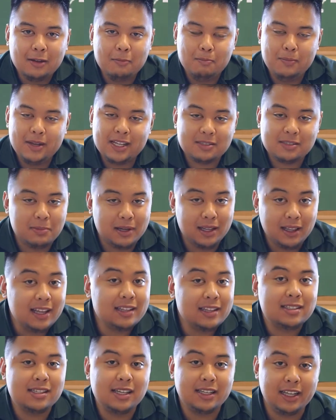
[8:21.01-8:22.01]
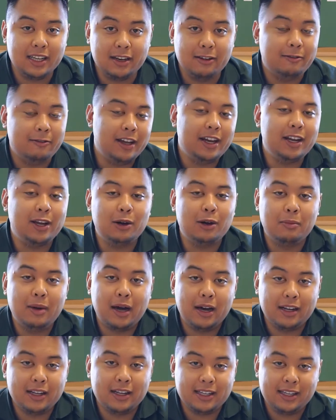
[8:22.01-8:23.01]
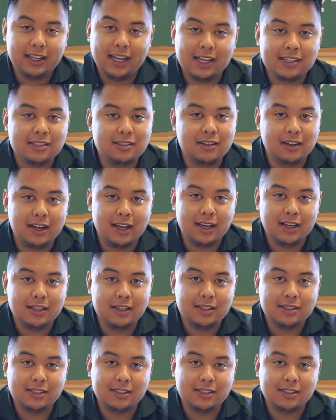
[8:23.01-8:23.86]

Miss Melissa did a video about it yesterday,